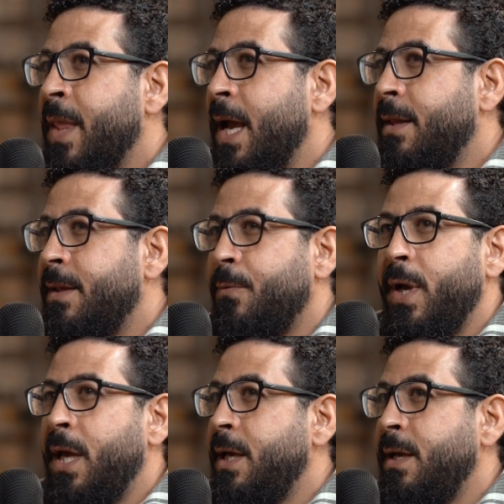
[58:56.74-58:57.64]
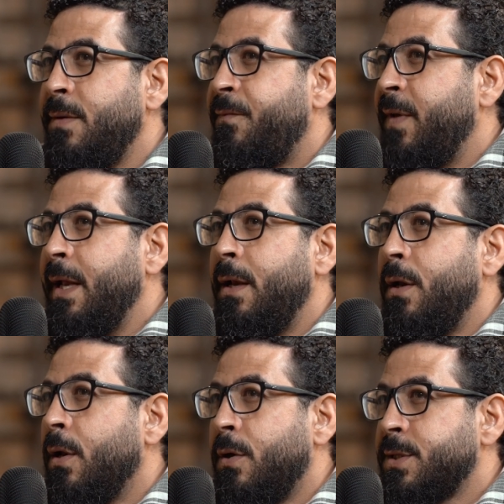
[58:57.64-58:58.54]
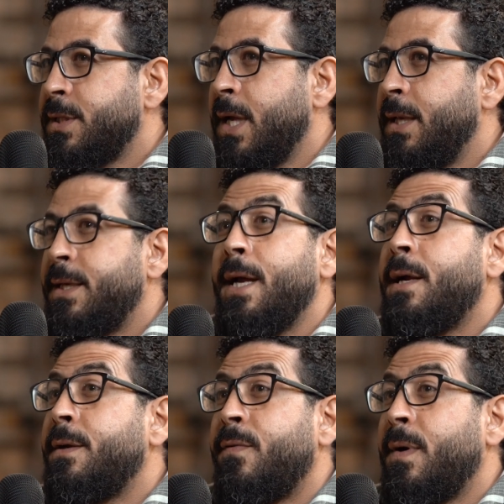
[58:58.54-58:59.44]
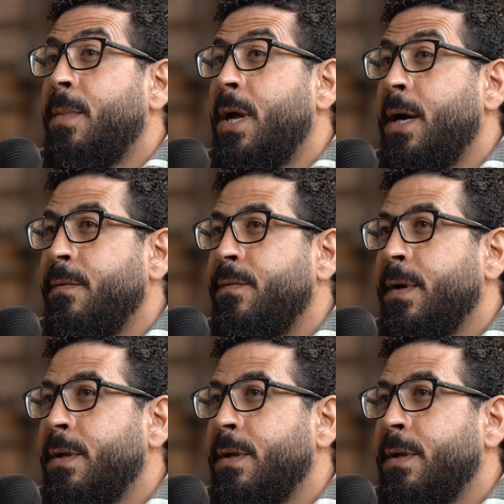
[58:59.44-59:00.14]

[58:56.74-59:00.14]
and the way he feel lost and tired from life.